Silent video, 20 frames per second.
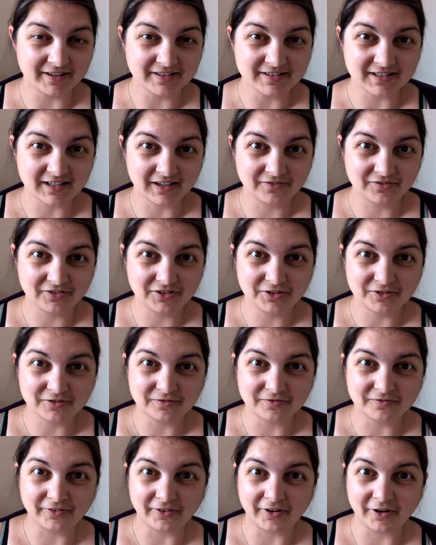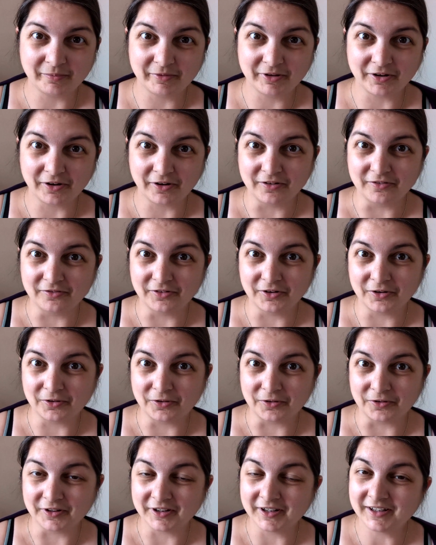As ever, you can find me over
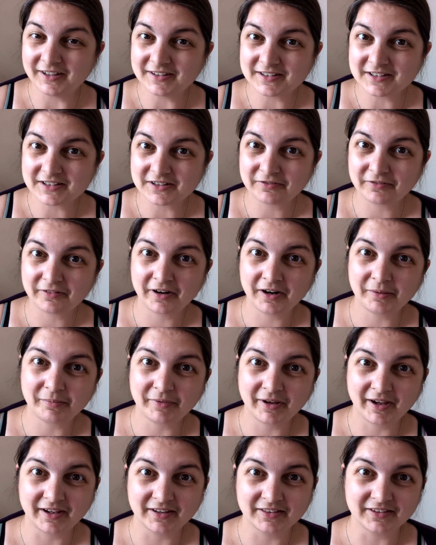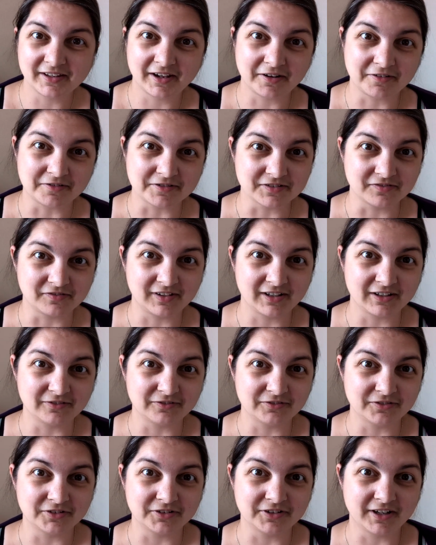on Instagram at the House of
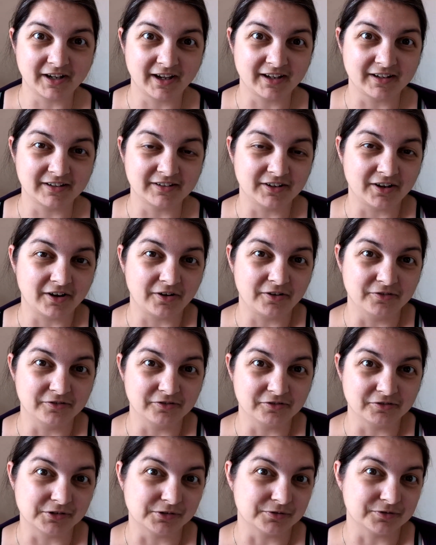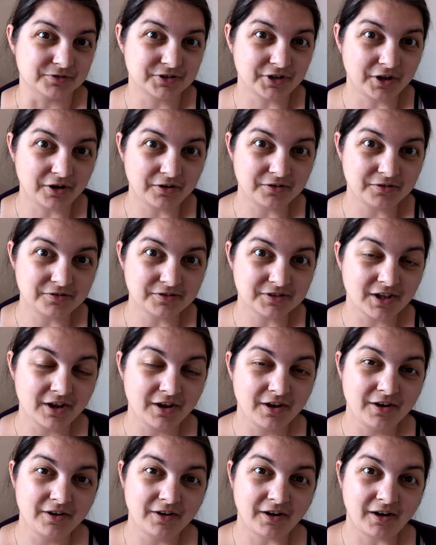Langford and Ghariel Sews.
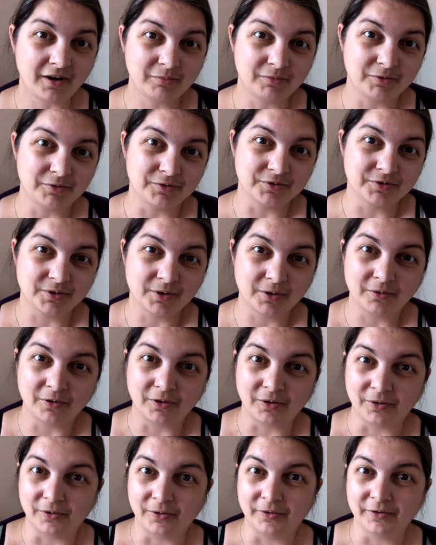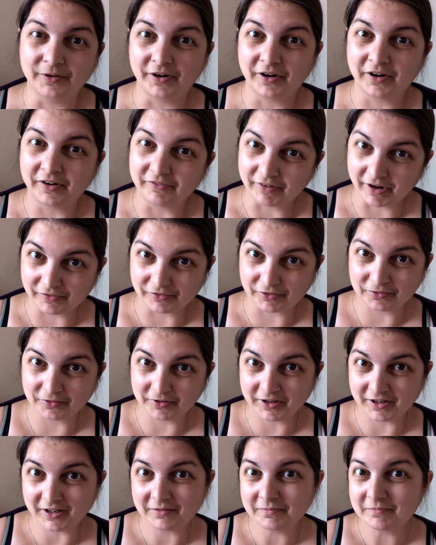I'm also on
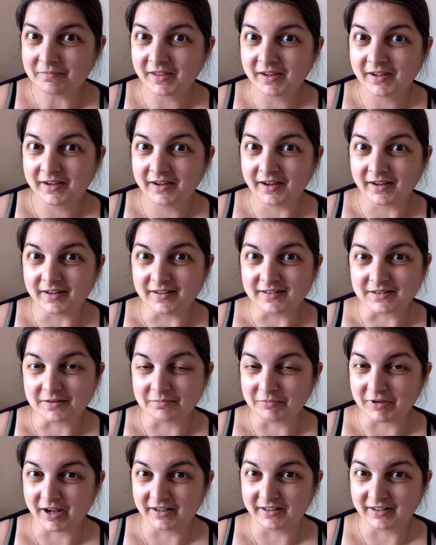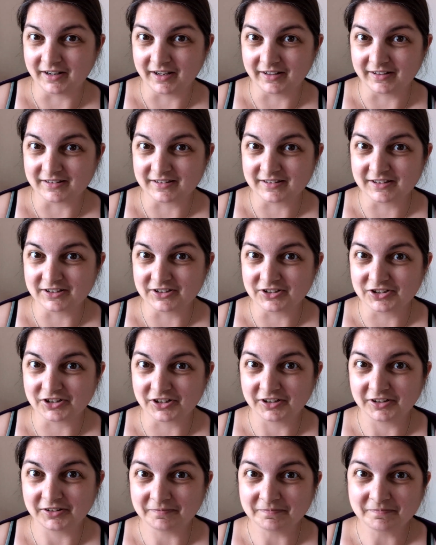Ravelry as Mad X
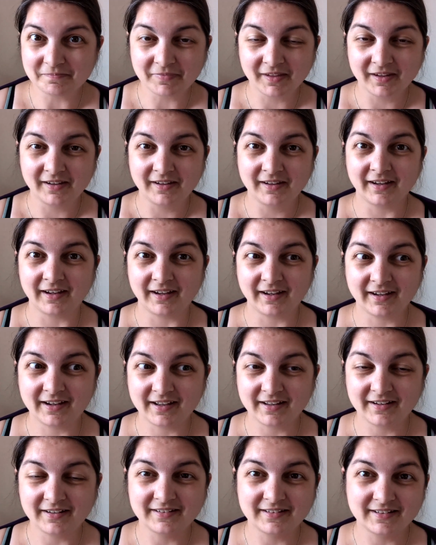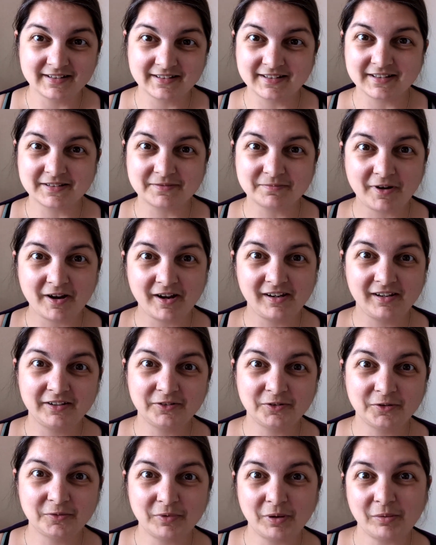Stitcher, and this is my
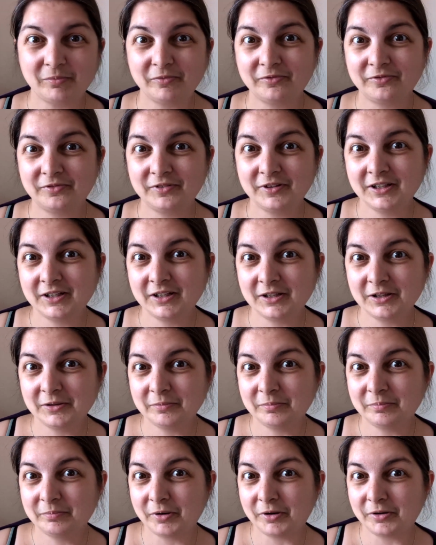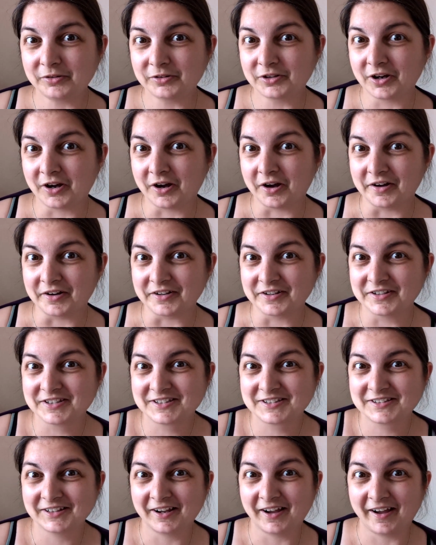little monthly
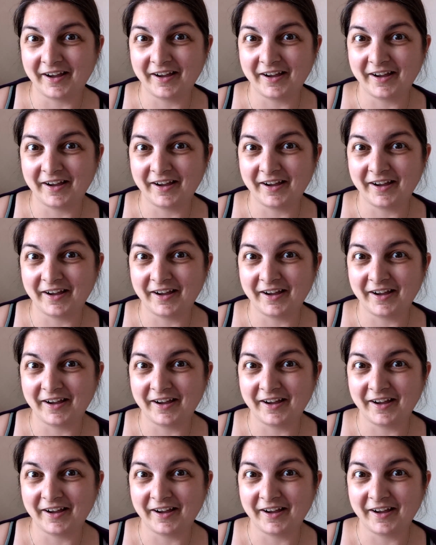podcast.